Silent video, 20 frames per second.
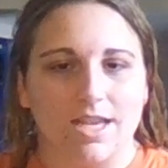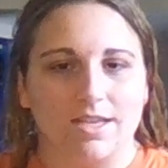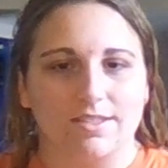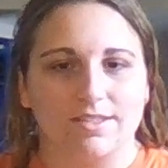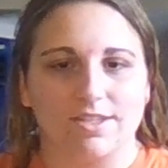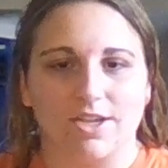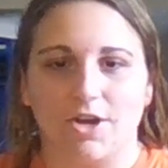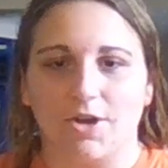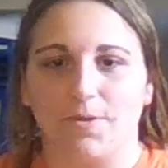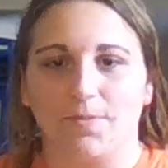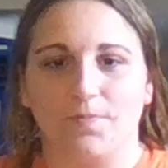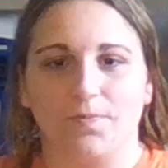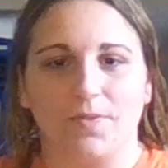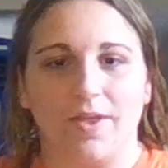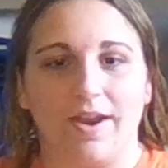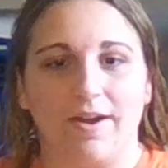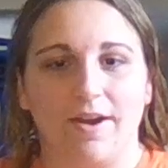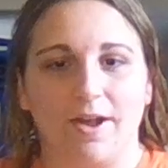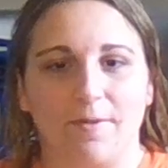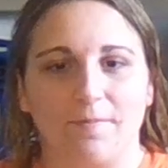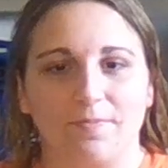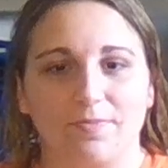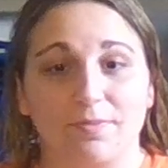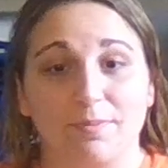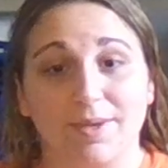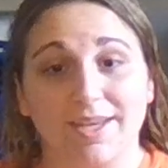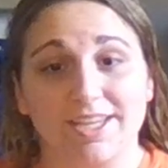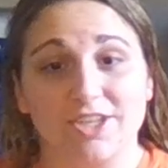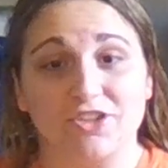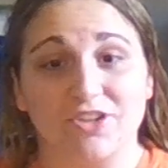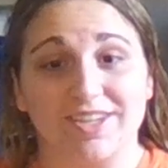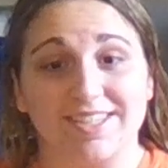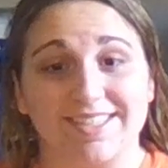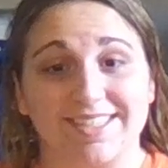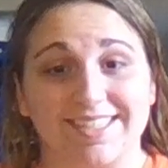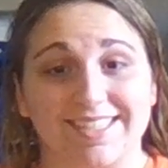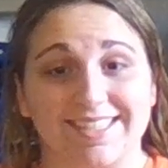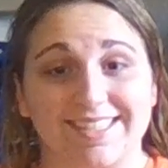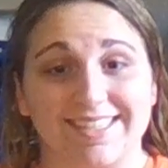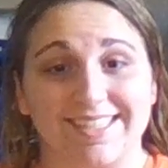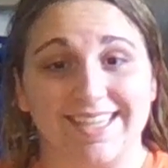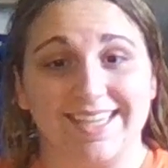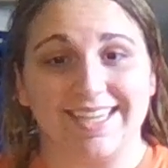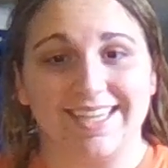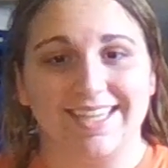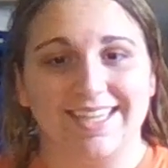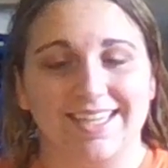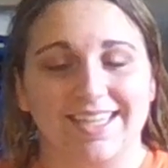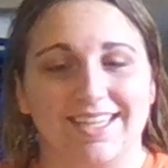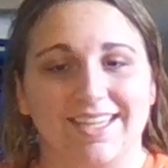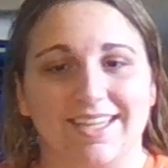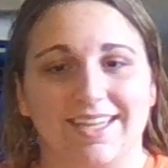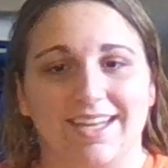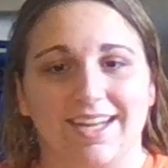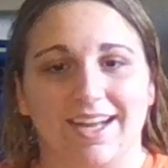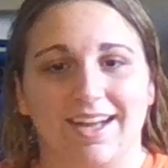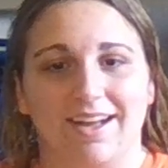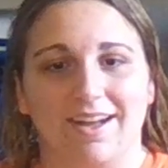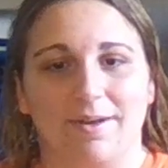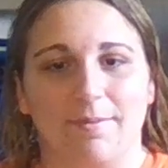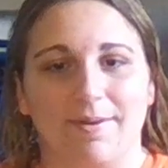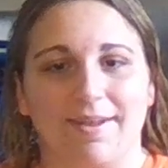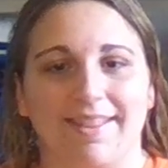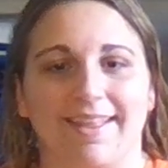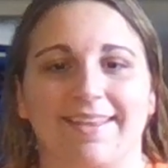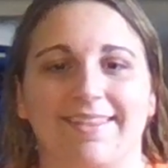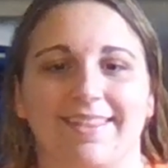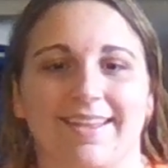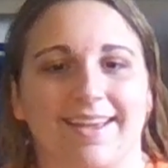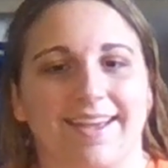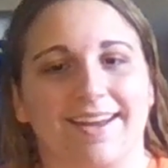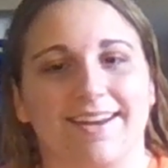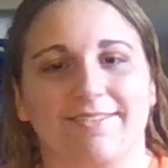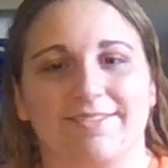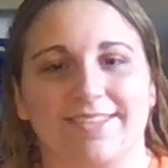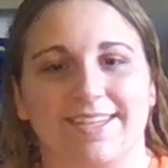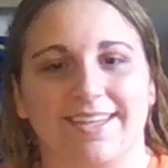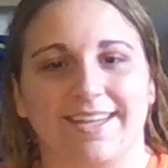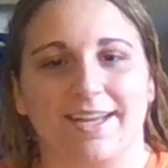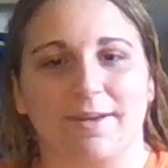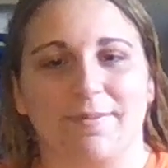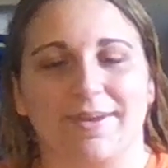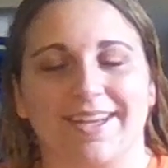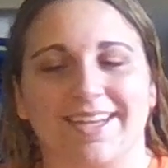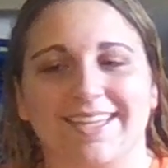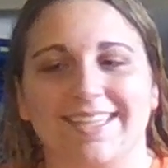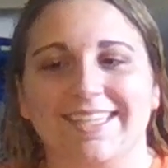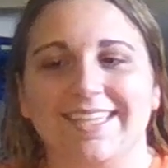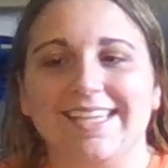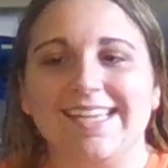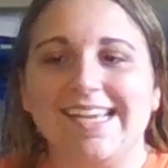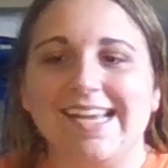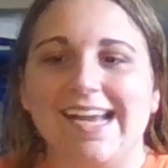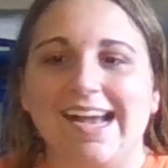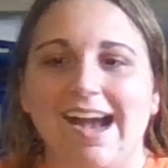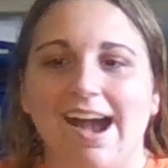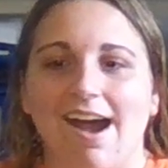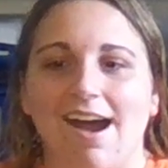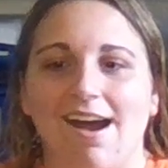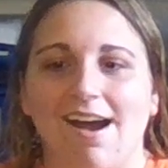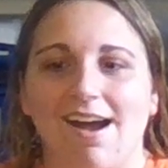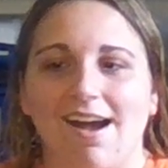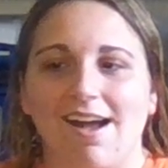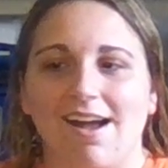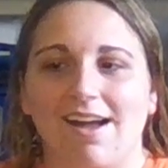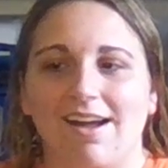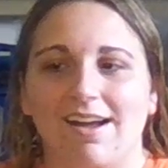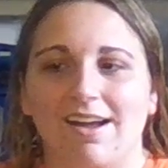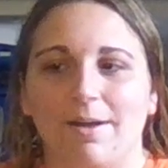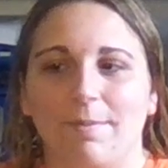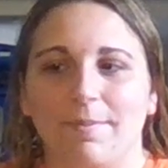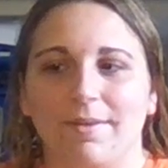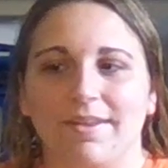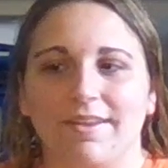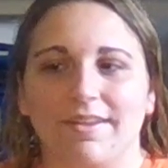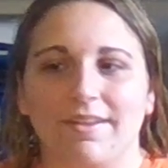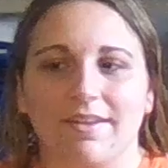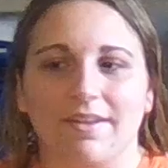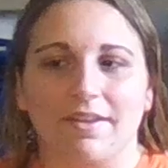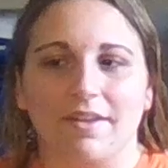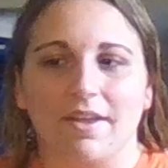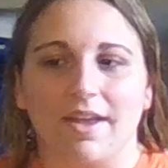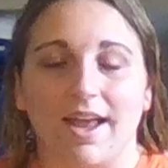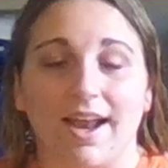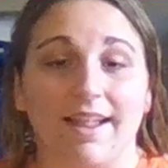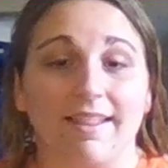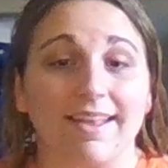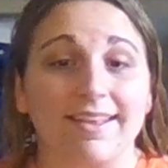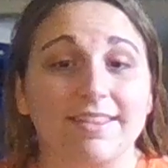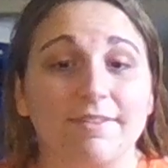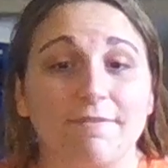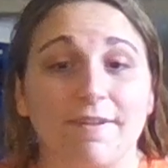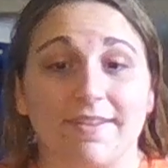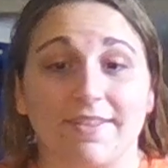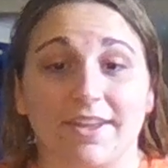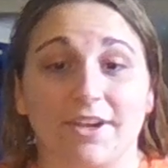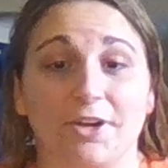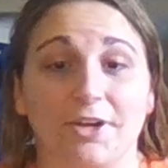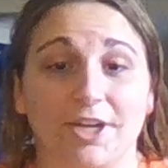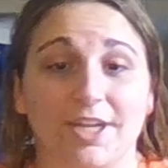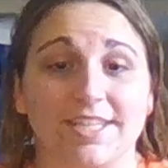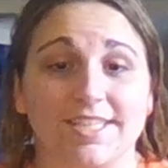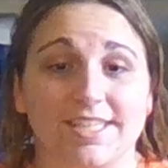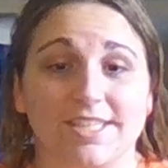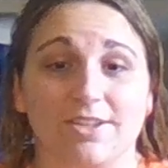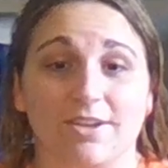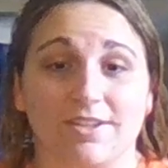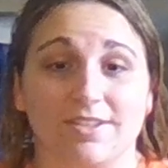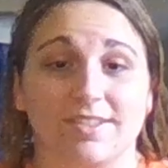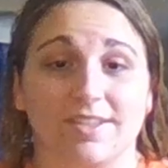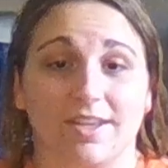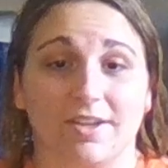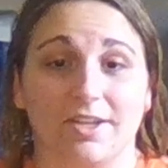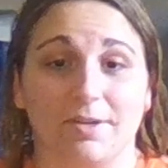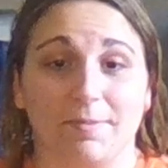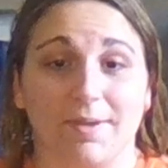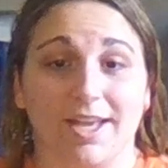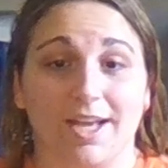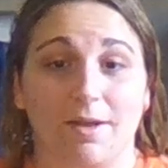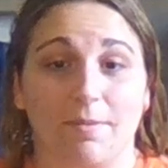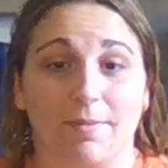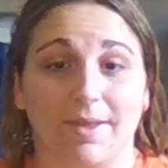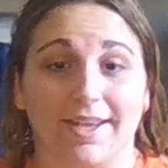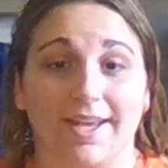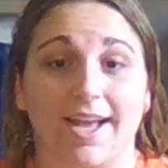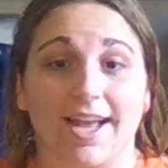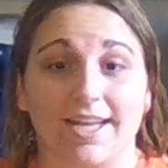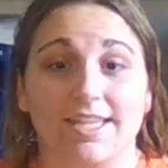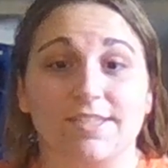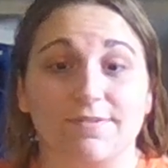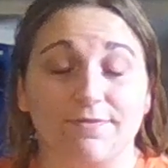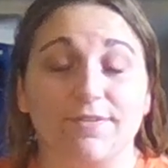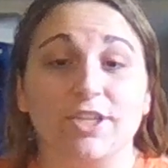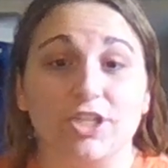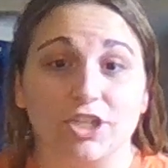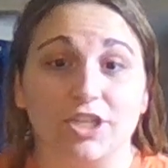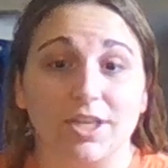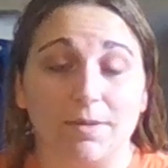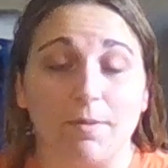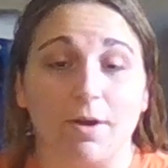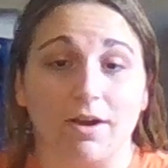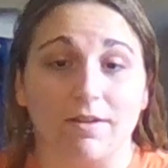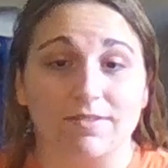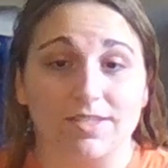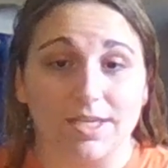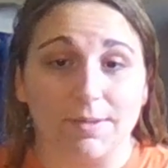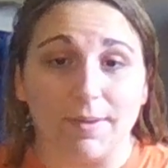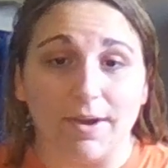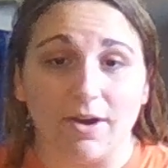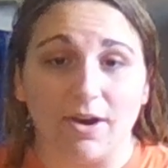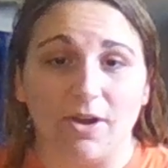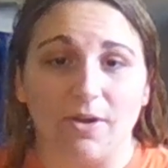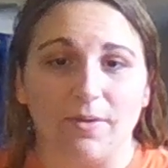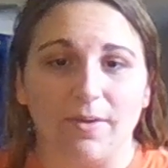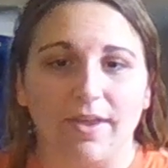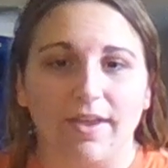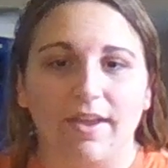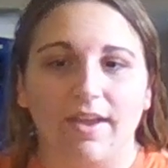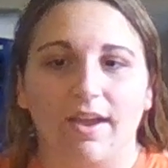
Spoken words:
So, I don't know. Be interesting to see. I like that kind of dynamic. I like the fact that Curtis is also going to become, officially part of Team Arrow.